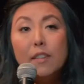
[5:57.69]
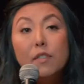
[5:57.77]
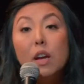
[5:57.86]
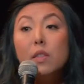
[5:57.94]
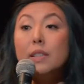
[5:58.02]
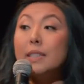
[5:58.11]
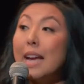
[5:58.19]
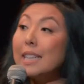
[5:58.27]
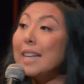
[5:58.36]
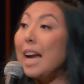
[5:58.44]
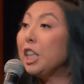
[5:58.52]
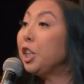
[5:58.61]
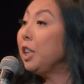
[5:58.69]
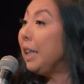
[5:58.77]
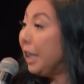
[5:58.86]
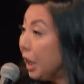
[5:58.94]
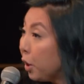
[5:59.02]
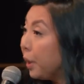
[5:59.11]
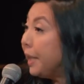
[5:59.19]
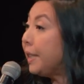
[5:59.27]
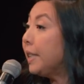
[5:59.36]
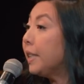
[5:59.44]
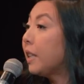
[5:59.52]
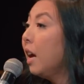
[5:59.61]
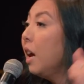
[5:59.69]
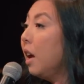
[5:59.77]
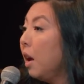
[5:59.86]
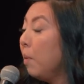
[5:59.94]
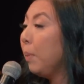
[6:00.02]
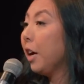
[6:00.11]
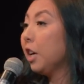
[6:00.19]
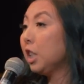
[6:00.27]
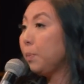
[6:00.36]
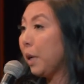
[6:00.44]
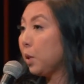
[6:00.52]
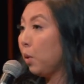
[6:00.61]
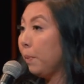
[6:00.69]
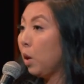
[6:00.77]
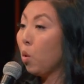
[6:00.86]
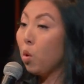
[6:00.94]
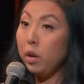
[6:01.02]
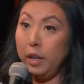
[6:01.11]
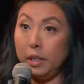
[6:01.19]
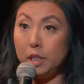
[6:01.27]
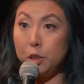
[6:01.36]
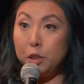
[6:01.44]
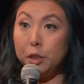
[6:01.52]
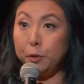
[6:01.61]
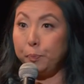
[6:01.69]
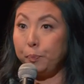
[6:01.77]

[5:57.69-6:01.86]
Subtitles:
found the sex actually increases. Marriage makes women horny. It's true.